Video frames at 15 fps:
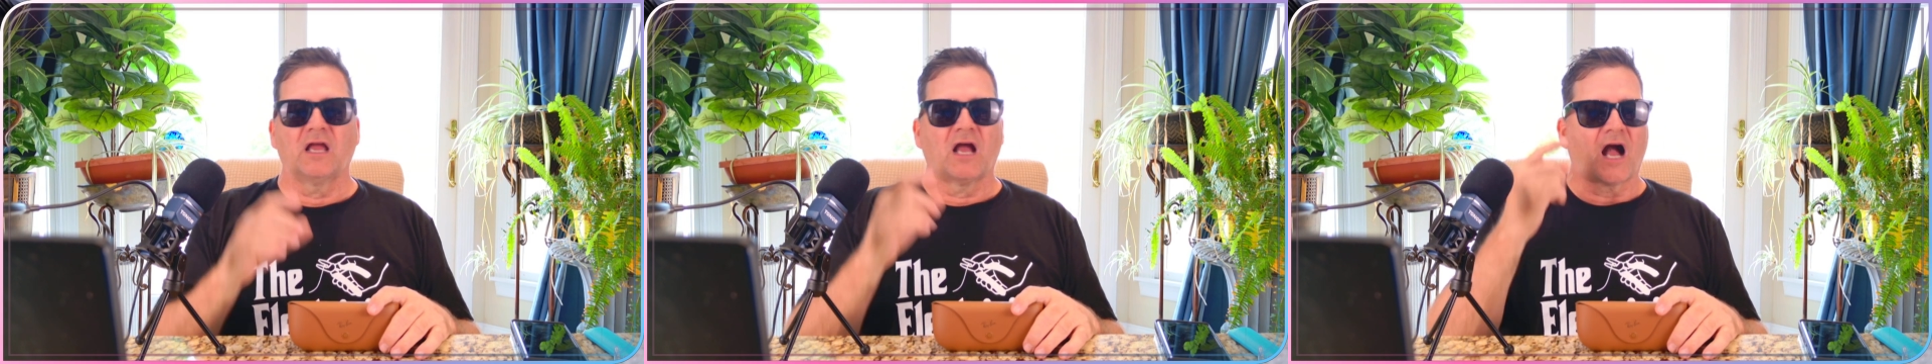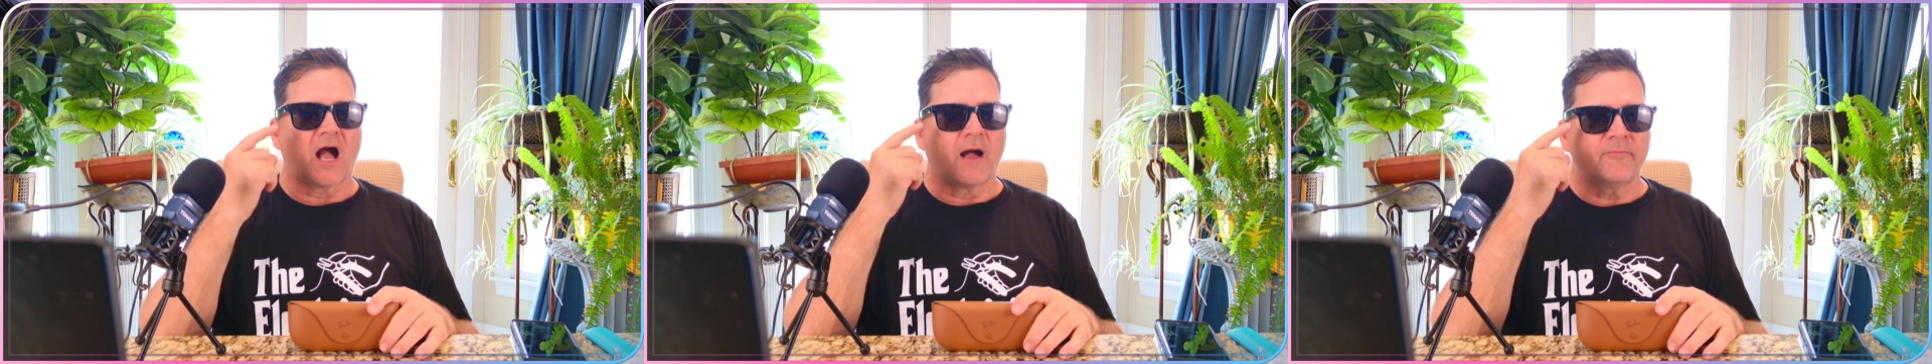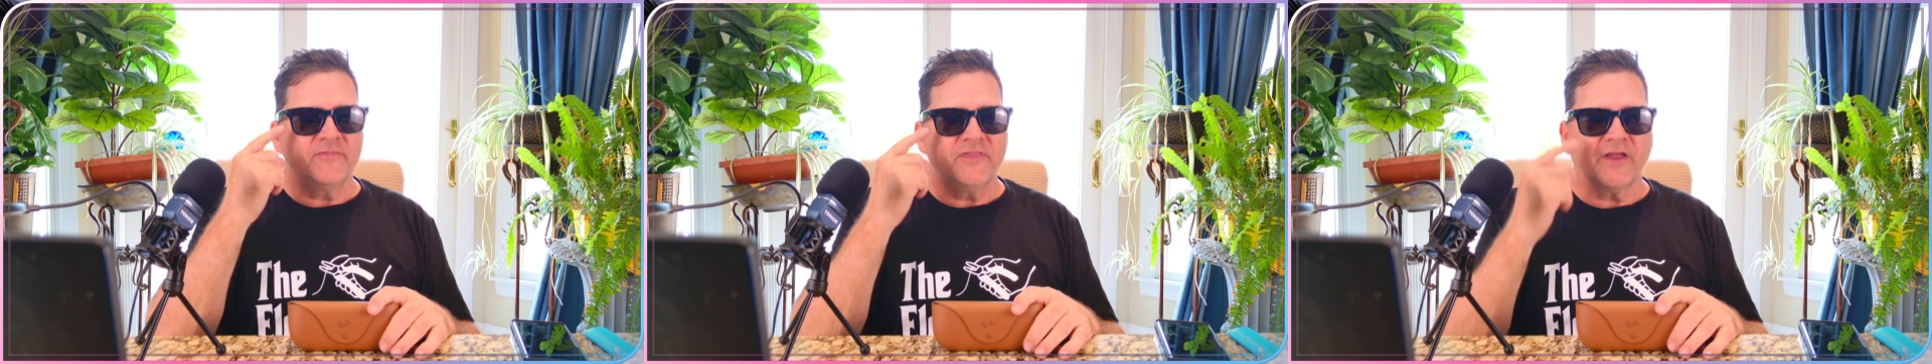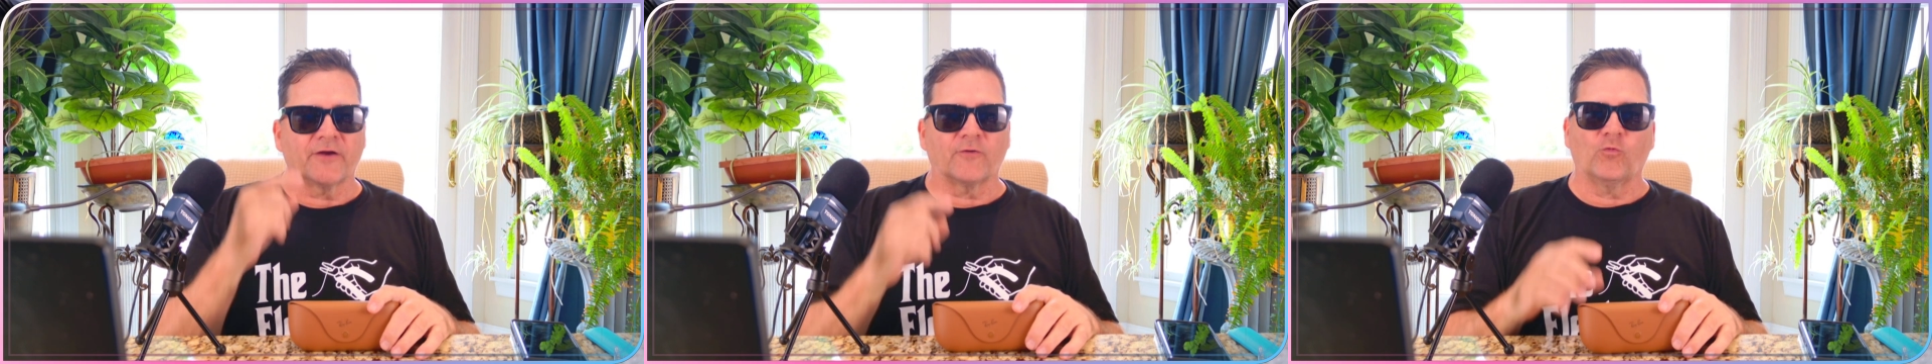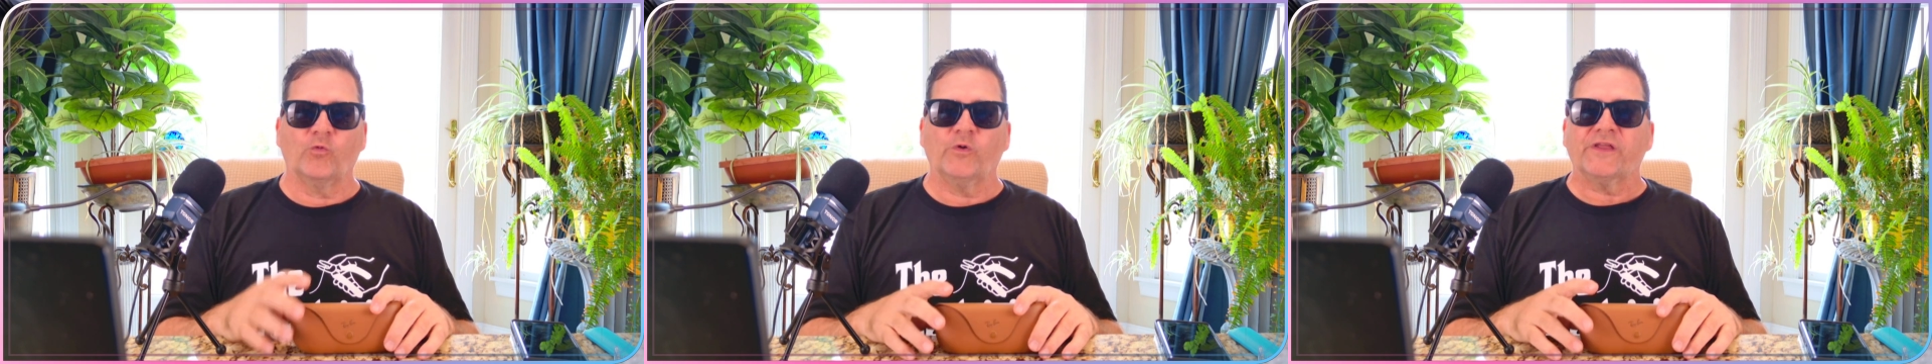I'm there
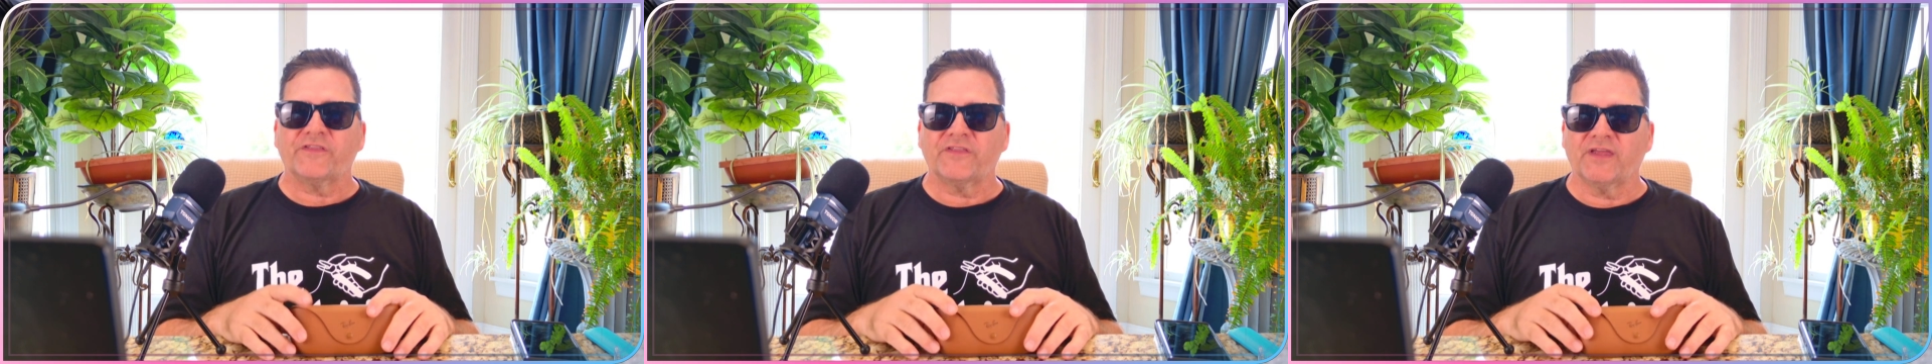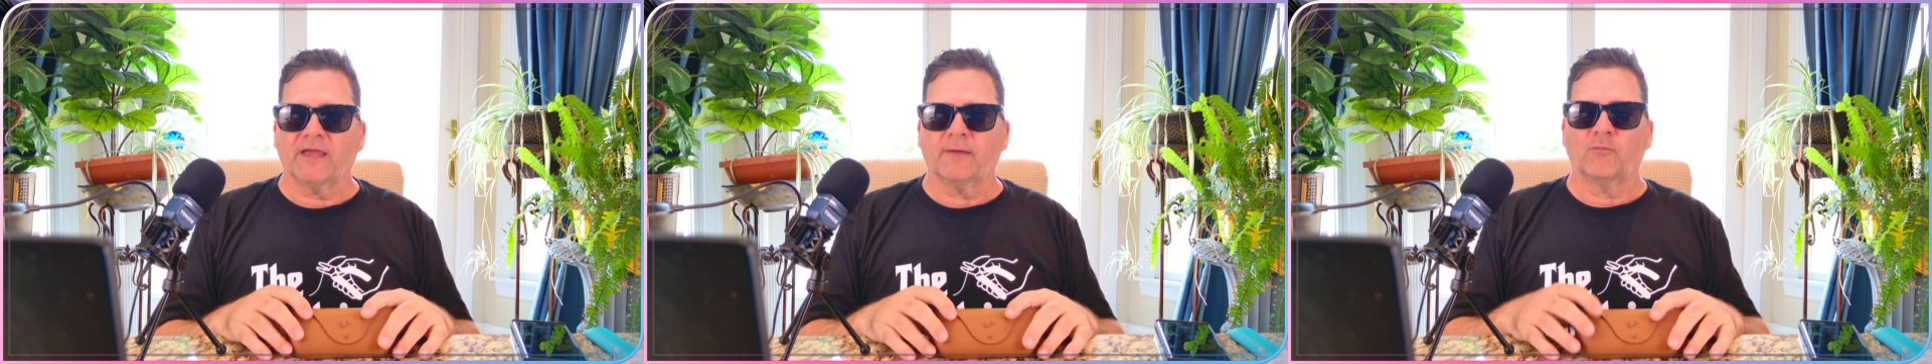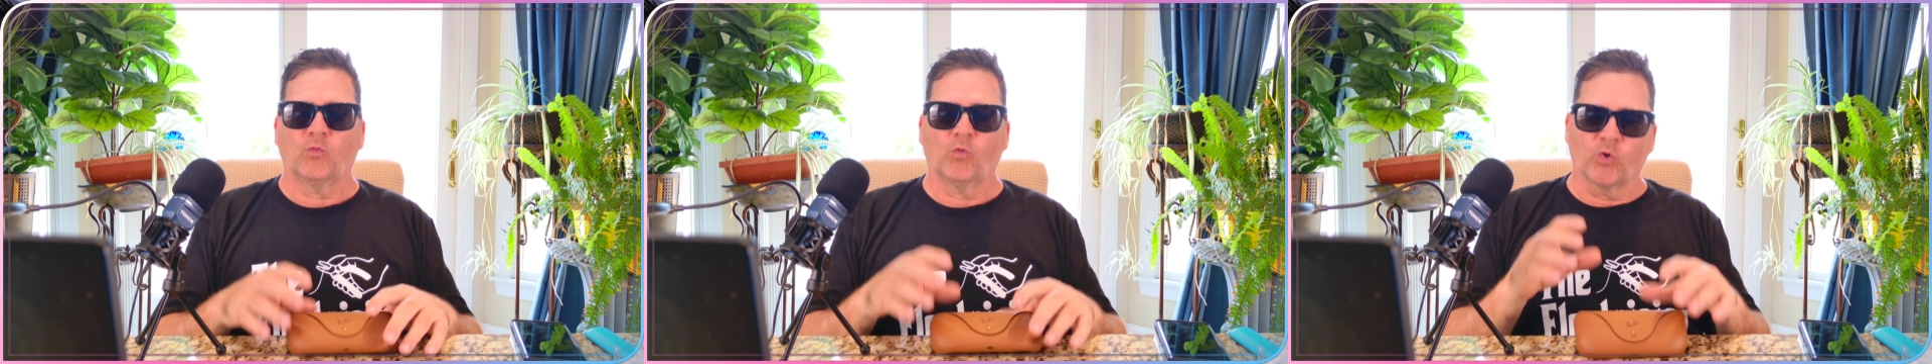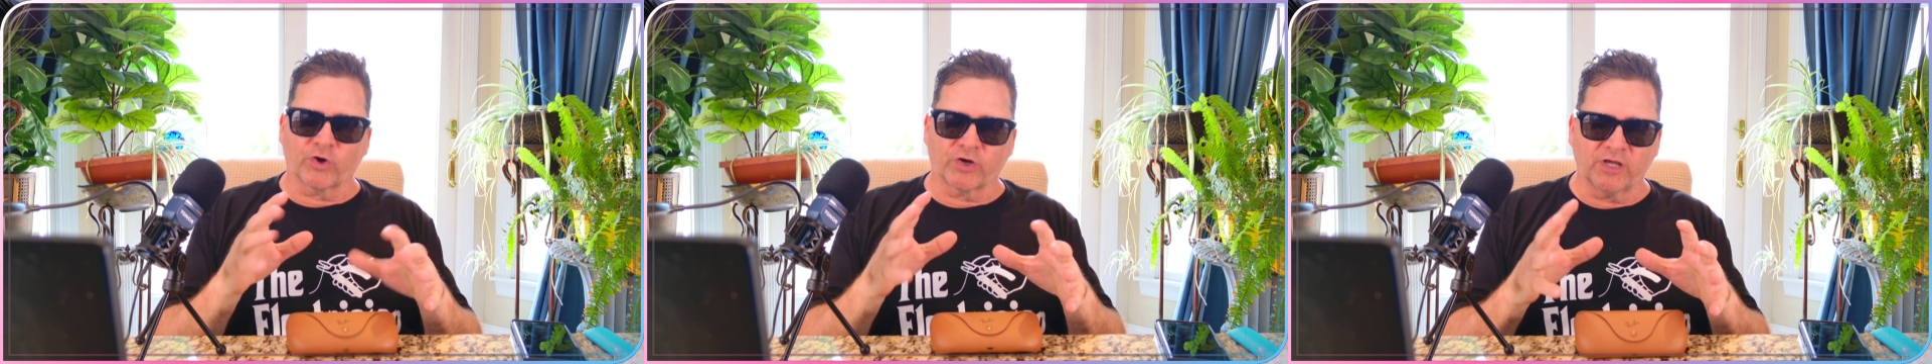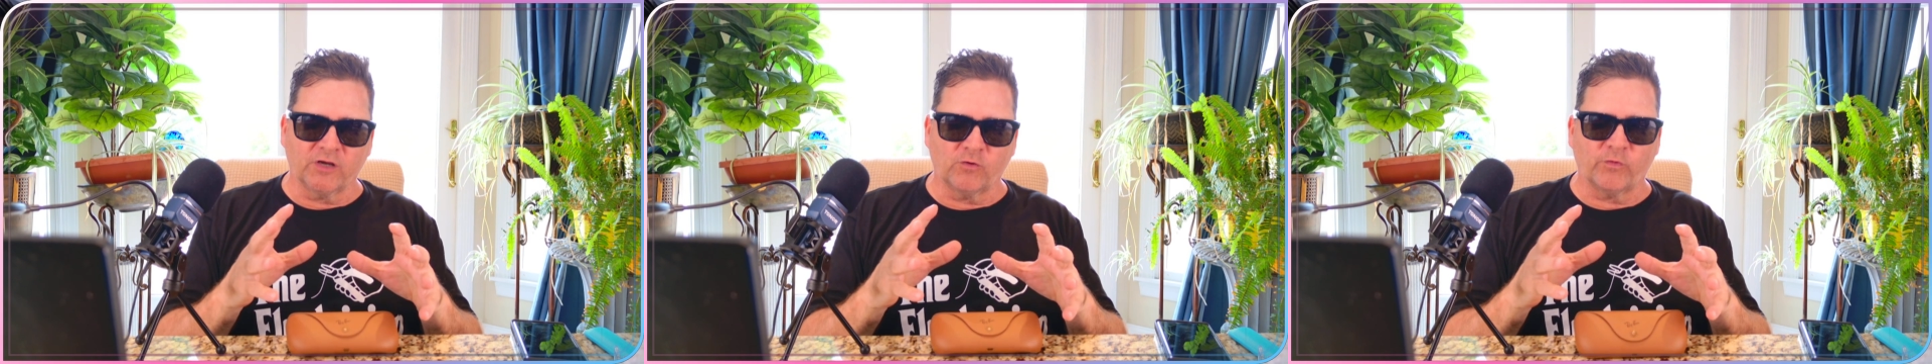with him,
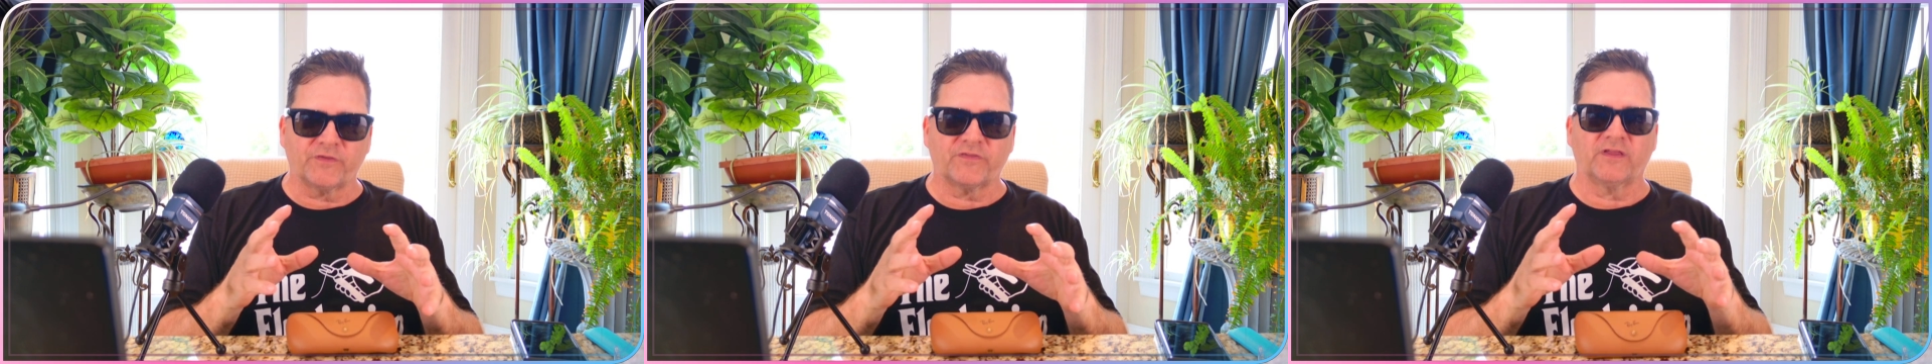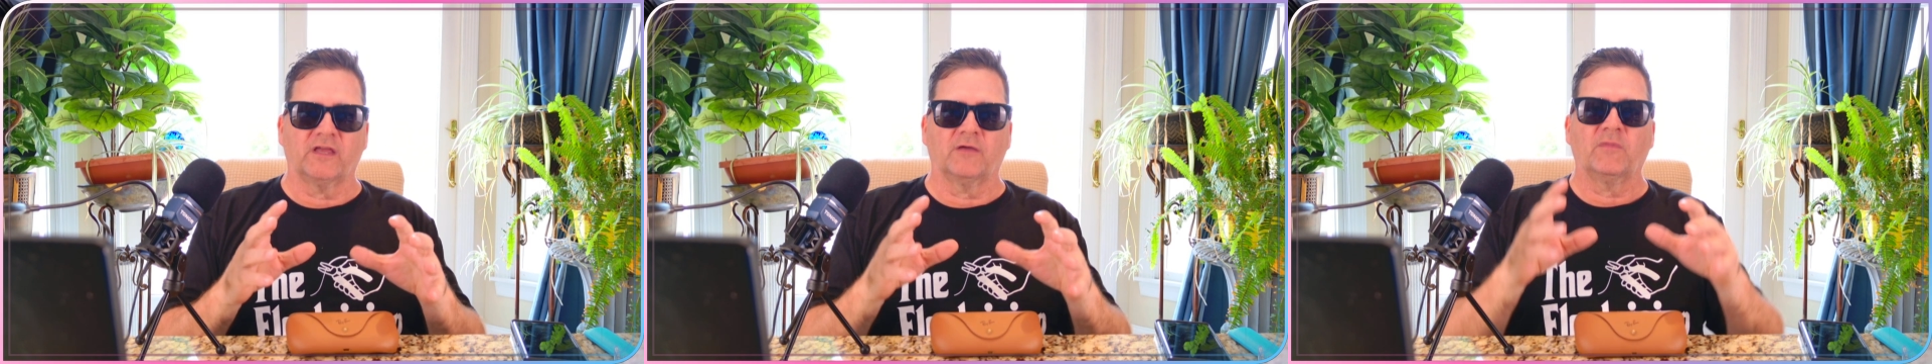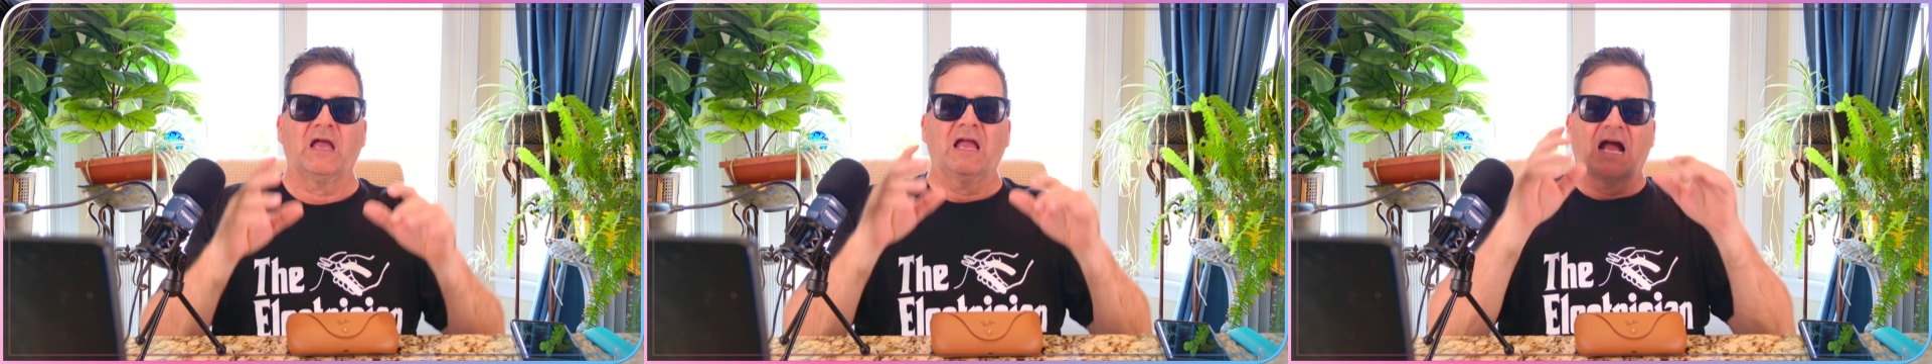working with him.